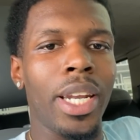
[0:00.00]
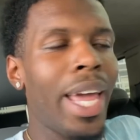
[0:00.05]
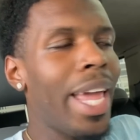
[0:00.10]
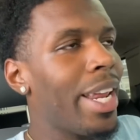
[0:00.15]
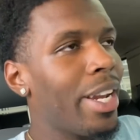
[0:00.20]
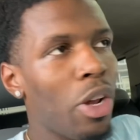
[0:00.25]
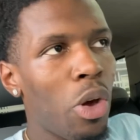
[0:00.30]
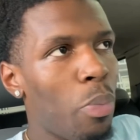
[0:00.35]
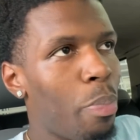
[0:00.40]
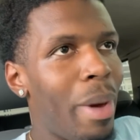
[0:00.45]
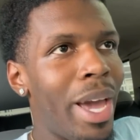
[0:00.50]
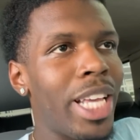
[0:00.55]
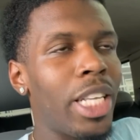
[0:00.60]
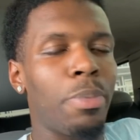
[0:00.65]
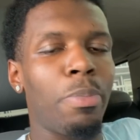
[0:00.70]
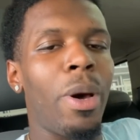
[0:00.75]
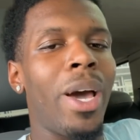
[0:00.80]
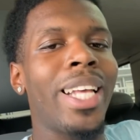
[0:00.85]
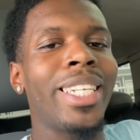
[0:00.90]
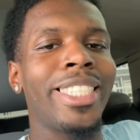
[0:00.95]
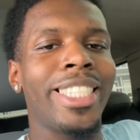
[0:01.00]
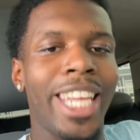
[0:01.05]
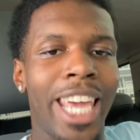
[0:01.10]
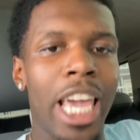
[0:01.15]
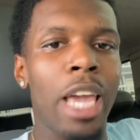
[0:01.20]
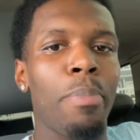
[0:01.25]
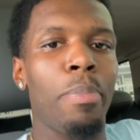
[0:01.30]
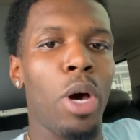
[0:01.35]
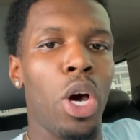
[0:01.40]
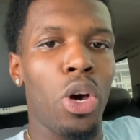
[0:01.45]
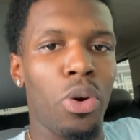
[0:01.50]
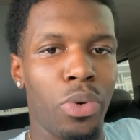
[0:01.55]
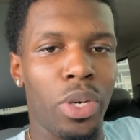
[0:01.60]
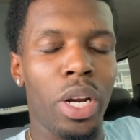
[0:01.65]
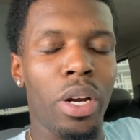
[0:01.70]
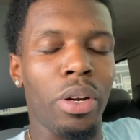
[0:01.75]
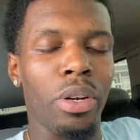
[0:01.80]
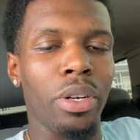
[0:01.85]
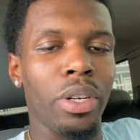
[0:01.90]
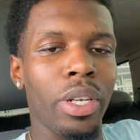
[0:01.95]
It ain't no baseball, it's T-ball
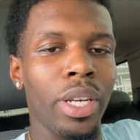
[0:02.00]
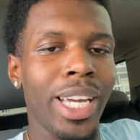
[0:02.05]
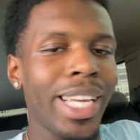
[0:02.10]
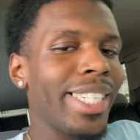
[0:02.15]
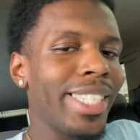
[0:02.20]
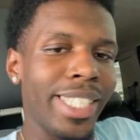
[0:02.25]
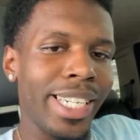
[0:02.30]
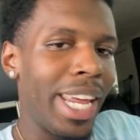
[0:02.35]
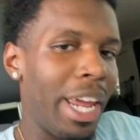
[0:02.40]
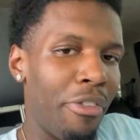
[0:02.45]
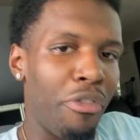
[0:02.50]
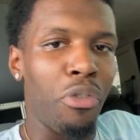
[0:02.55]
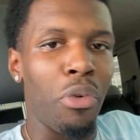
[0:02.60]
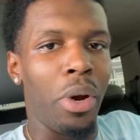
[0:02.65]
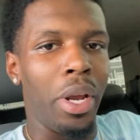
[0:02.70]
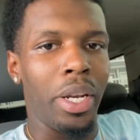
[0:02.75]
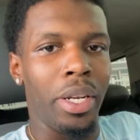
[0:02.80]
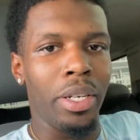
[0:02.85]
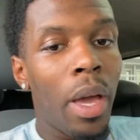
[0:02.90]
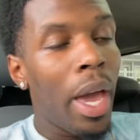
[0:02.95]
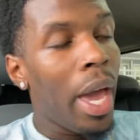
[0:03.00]
dirt. It's different.